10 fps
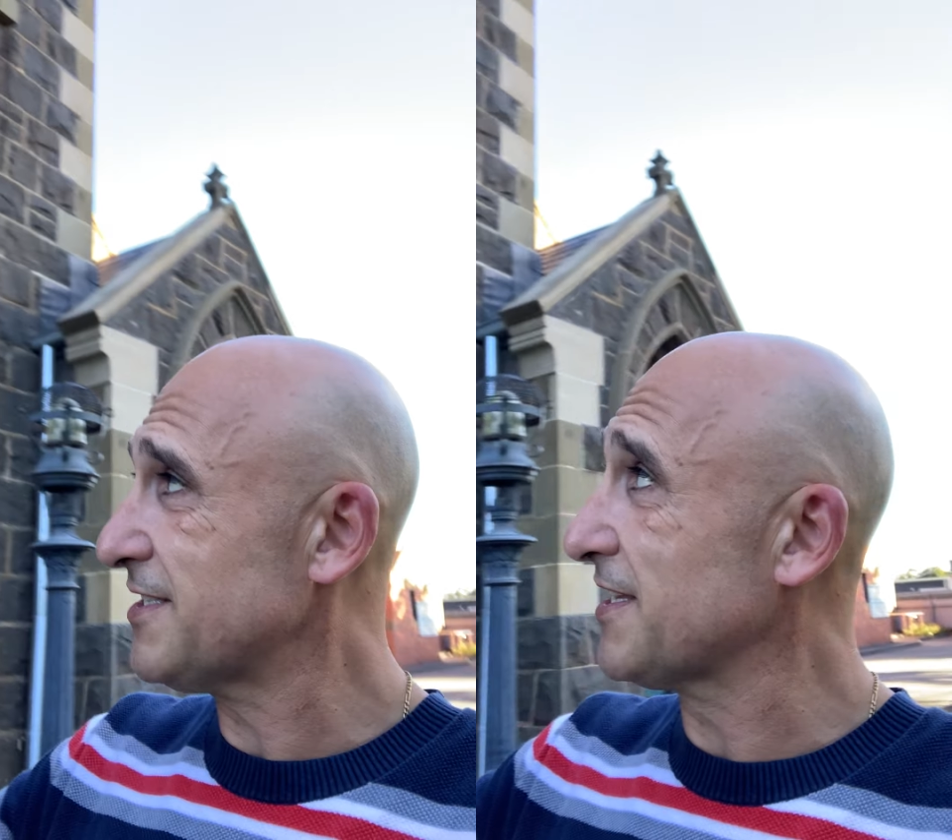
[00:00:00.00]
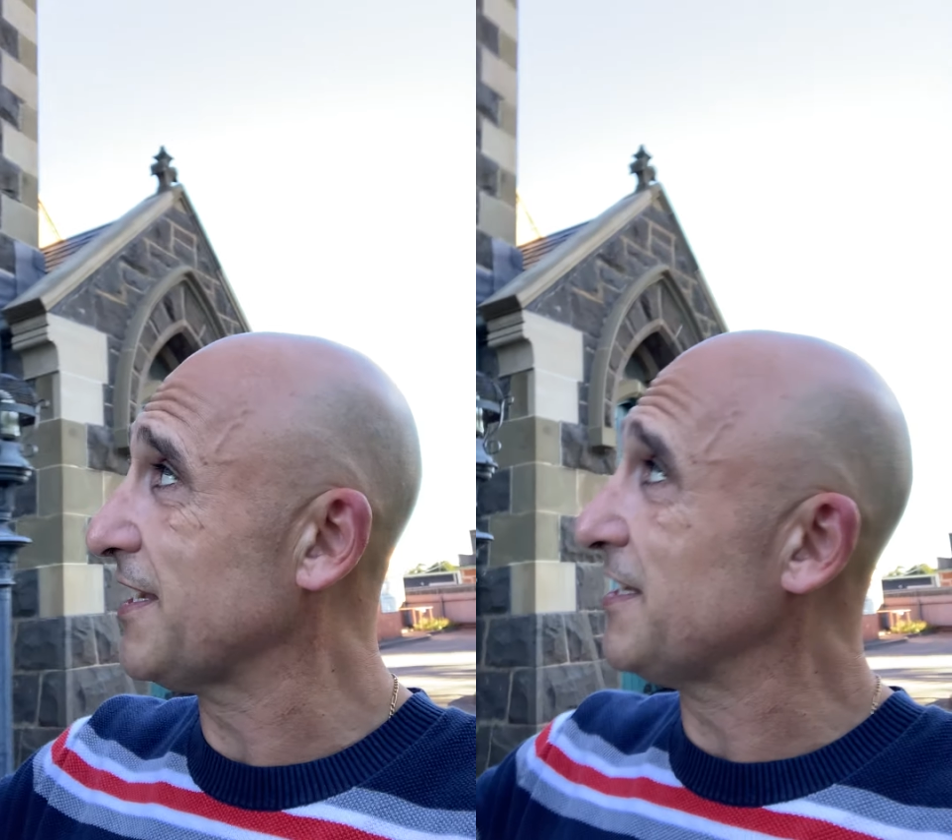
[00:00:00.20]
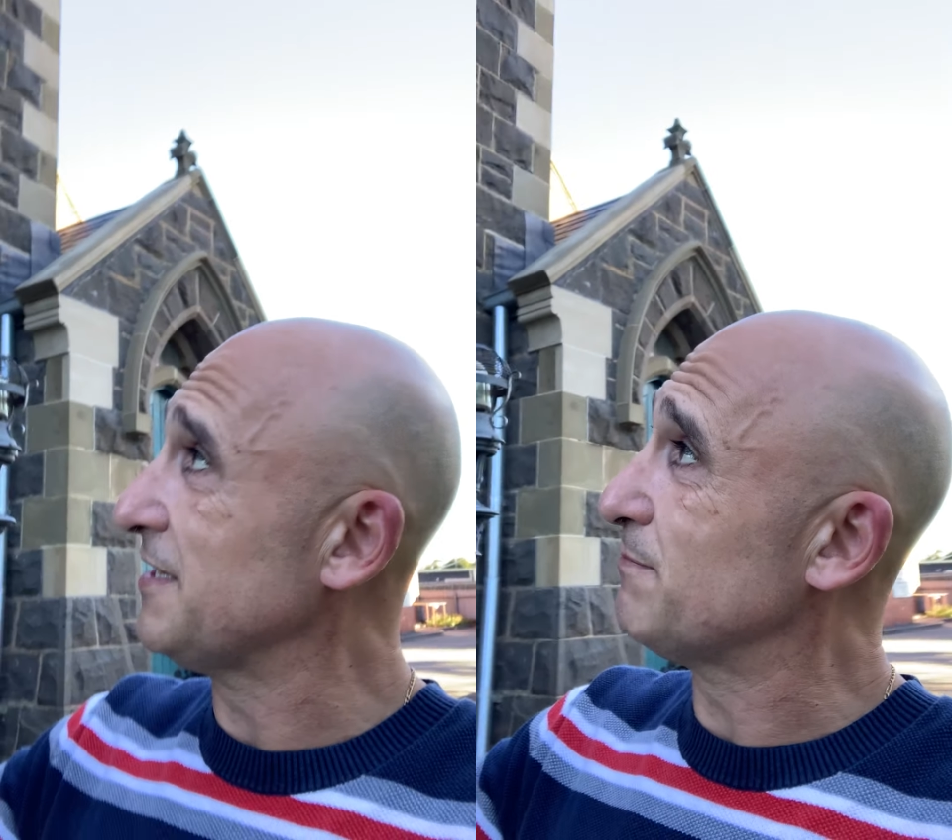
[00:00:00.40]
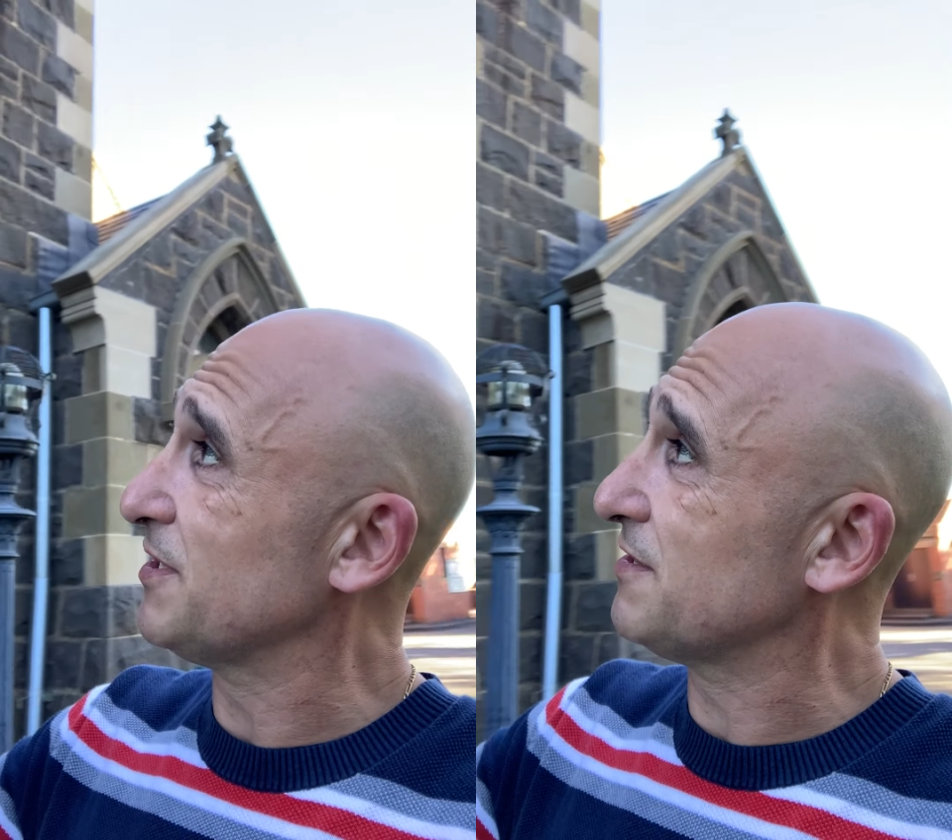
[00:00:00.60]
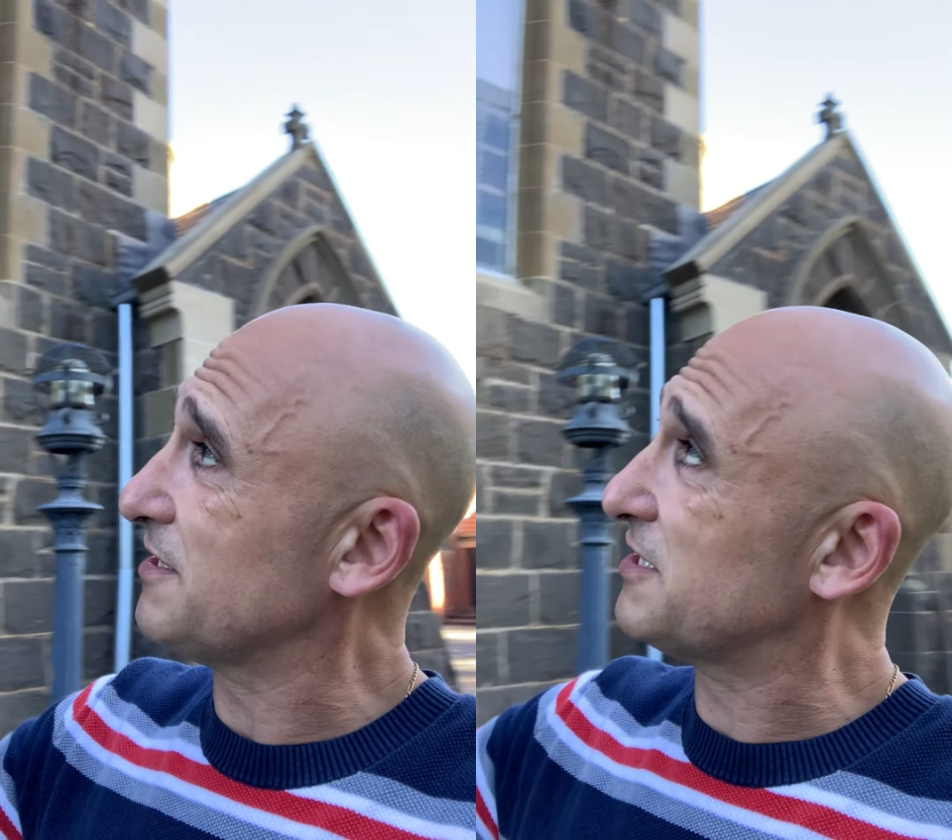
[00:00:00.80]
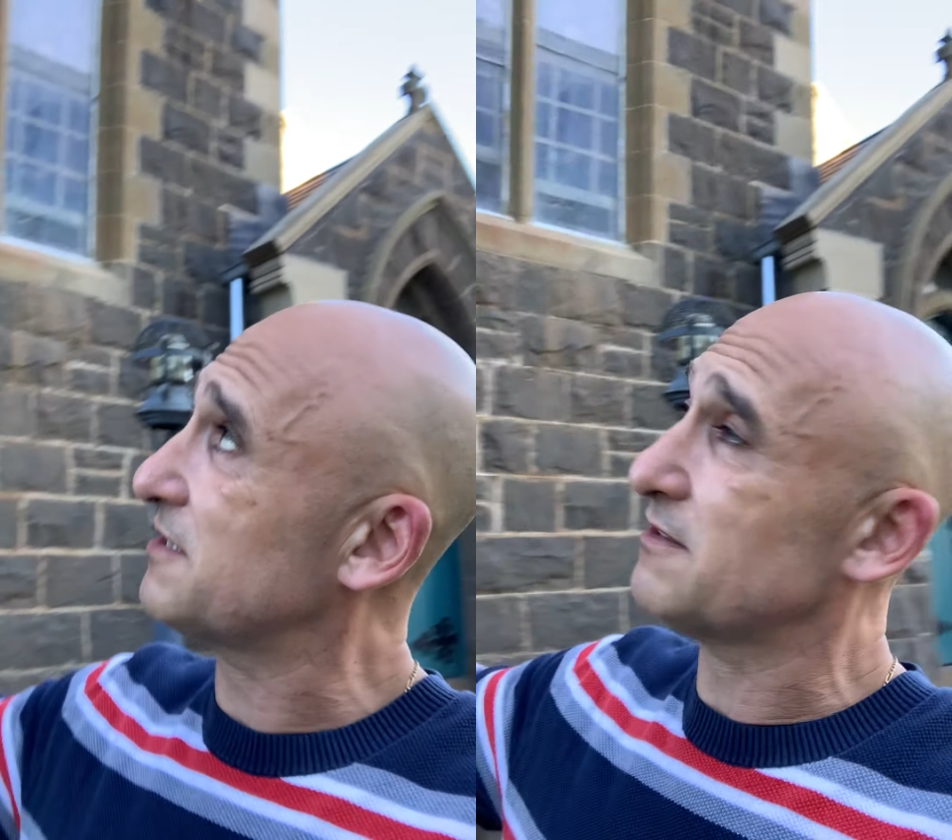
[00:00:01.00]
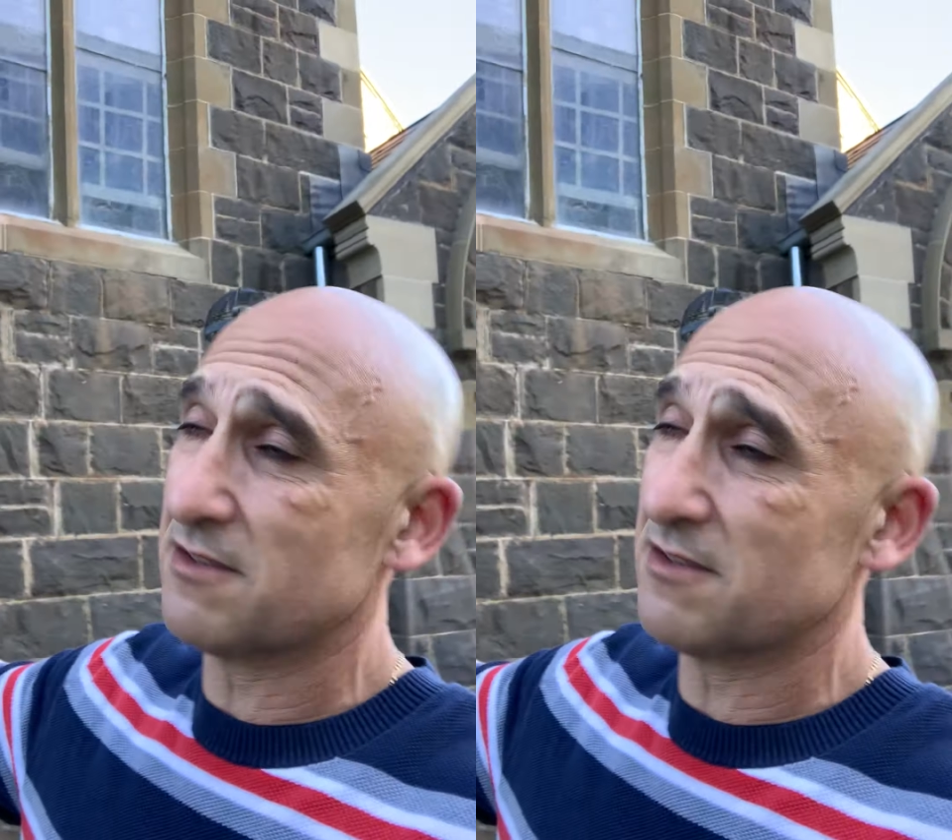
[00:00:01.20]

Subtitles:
to get in, but there's